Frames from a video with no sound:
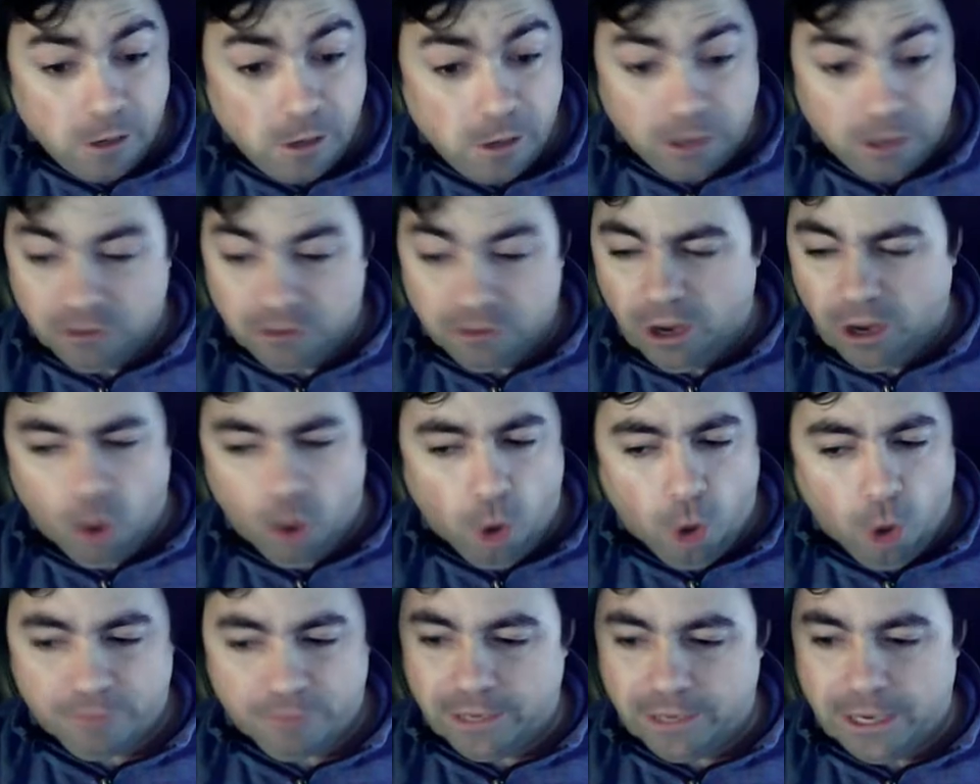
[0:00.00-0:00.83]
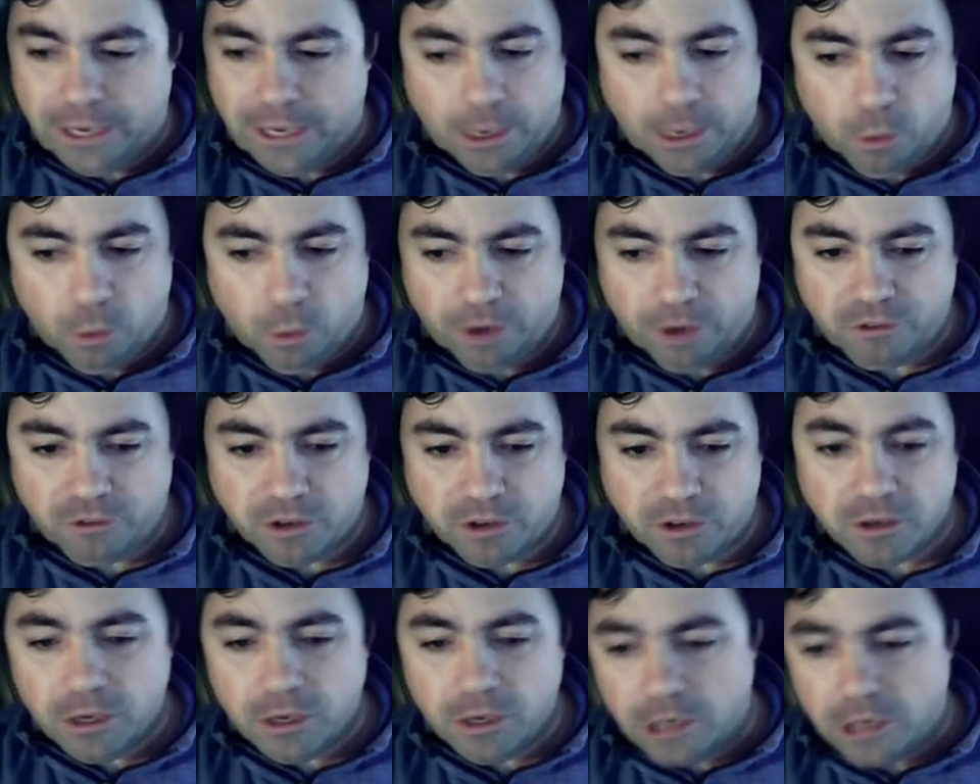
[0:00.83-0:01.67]
Because I often get
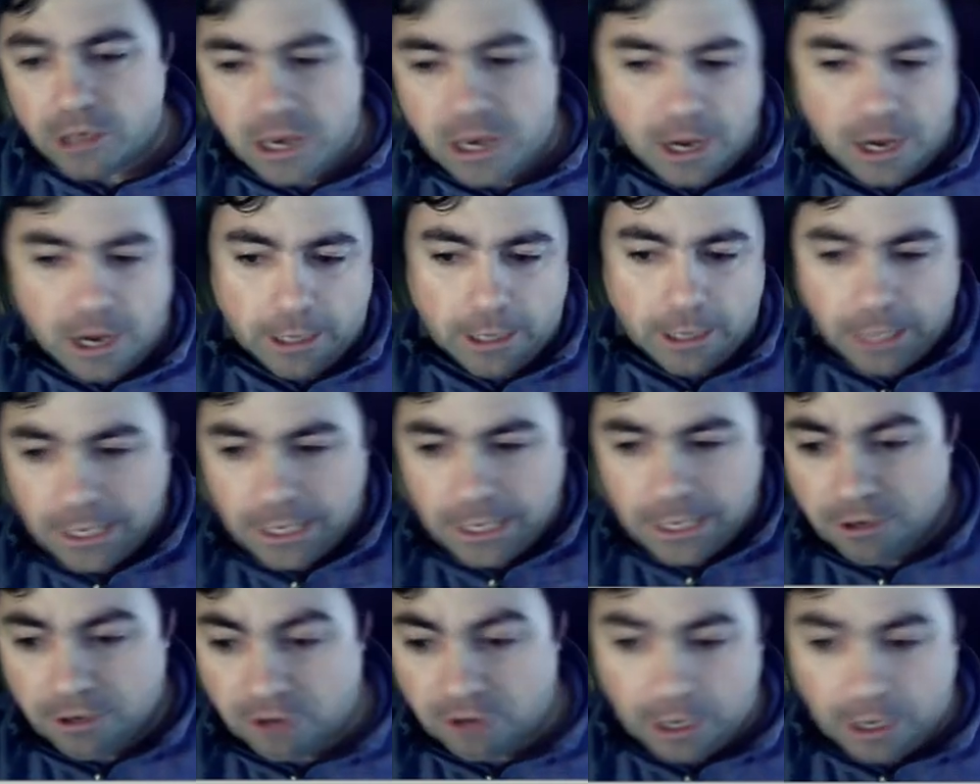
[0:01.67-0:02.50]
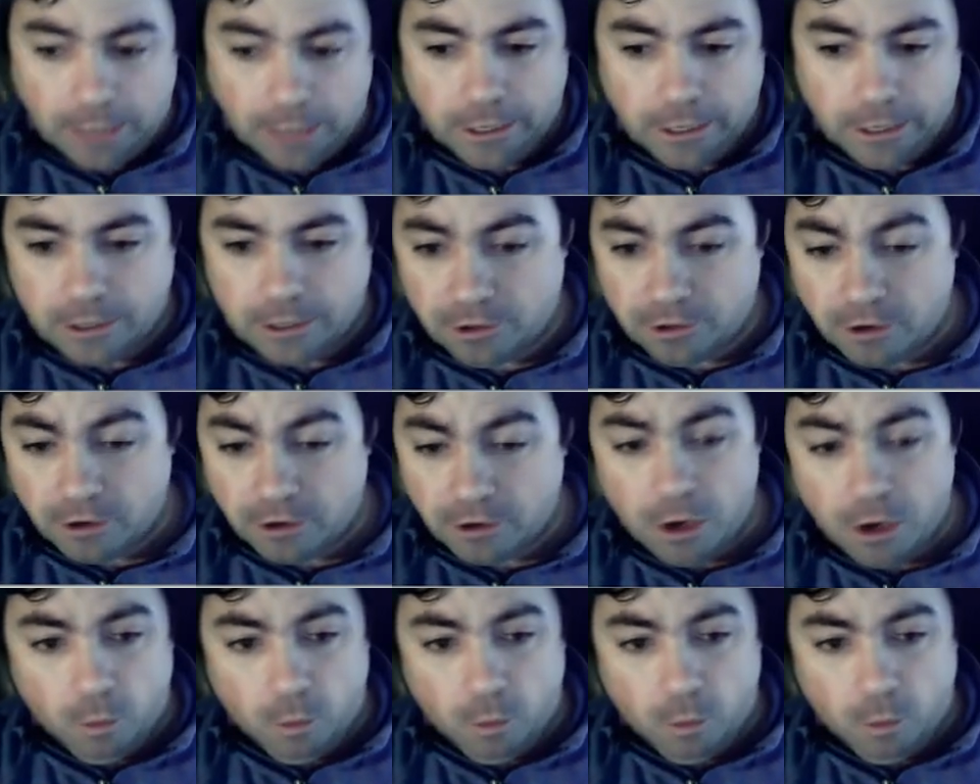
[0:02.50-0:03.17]
questioned, can I link this? Can I link this?